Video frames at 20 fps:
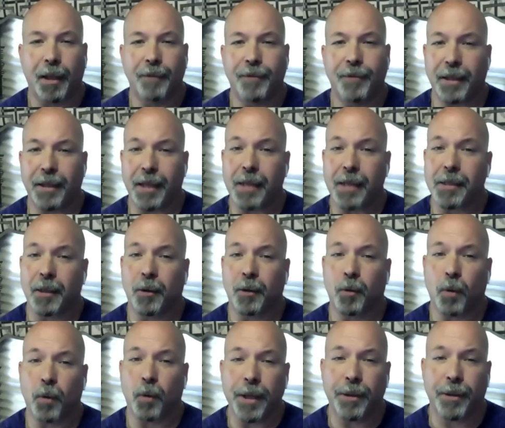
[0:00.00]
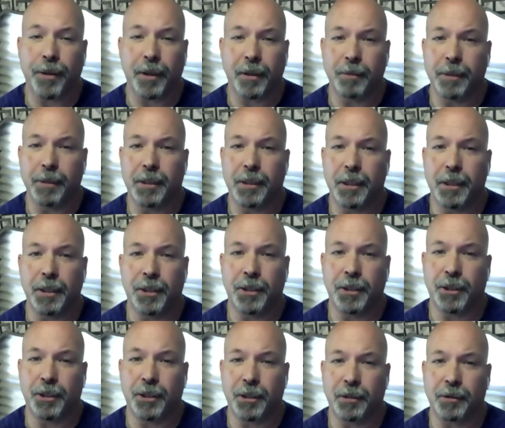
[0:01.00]
that. That's a great thing to be teaching
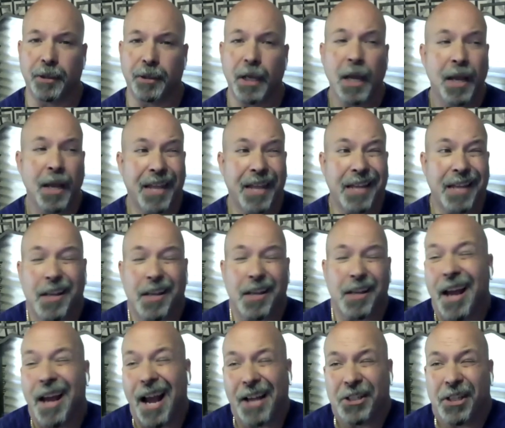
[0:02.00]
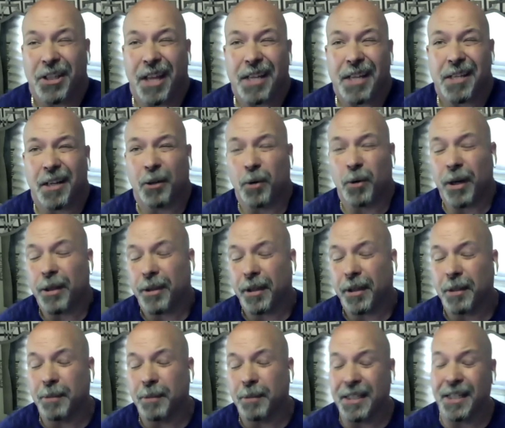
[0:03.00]
children. That's a, actually that's a great thing
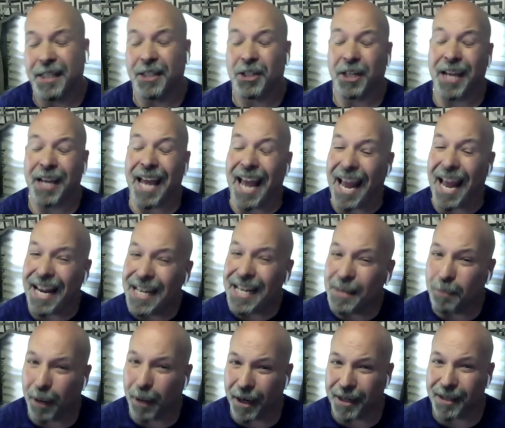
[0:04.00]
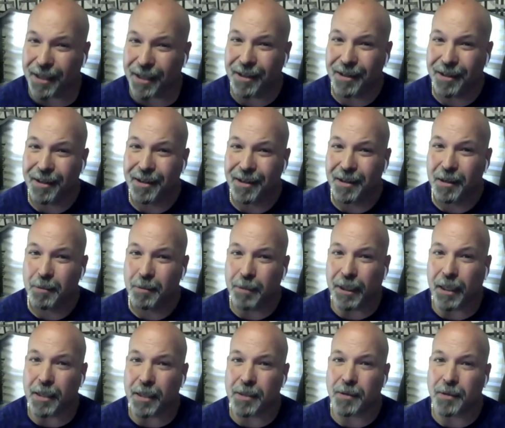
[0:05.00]
to be teaching anybody, because yeah.